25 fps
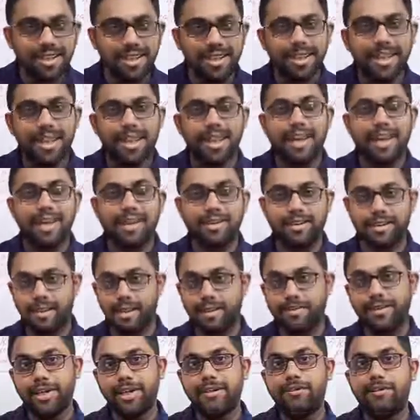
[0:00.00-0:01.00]
and I have
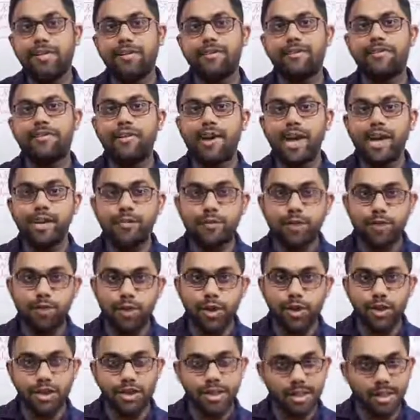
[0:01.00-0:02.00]
given 5
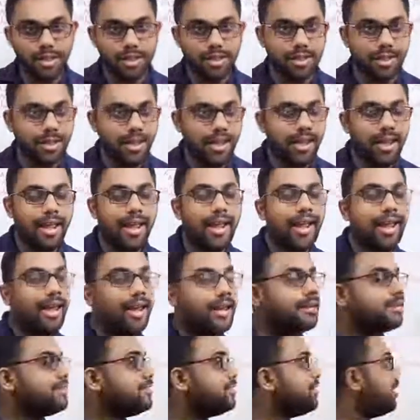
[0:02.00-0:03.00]
questions and
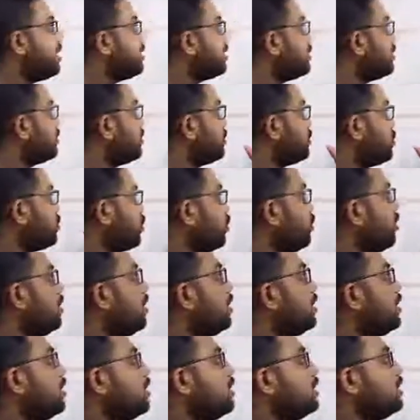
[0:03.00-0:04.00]
just show
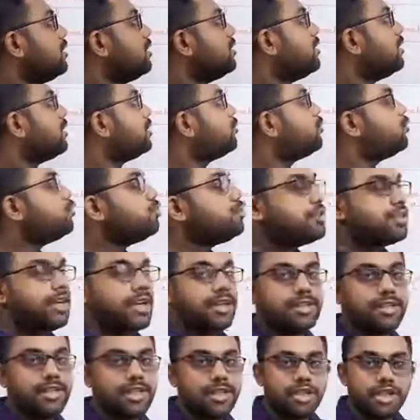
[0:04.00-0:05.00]
the 2
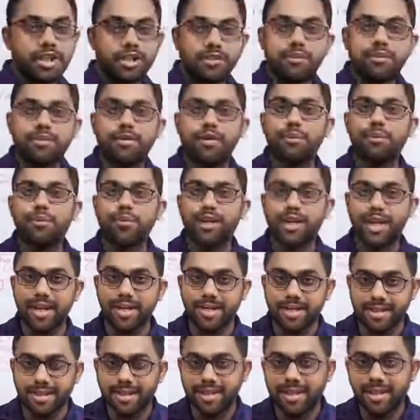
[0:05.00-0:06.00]
transactions from that,
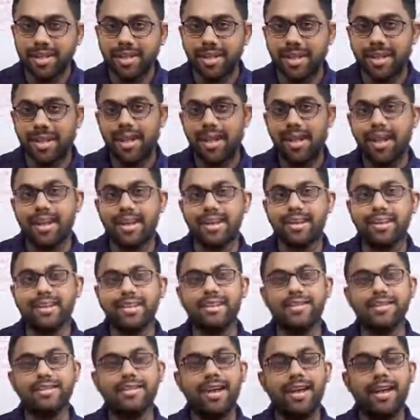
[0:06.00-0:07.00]
and
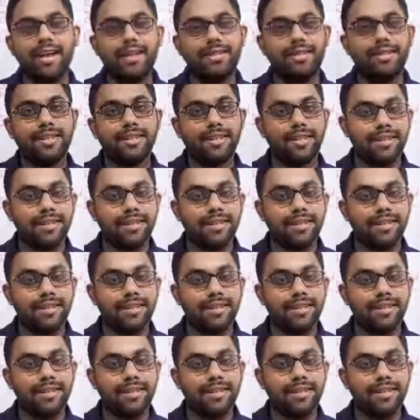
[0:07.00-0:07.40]
I think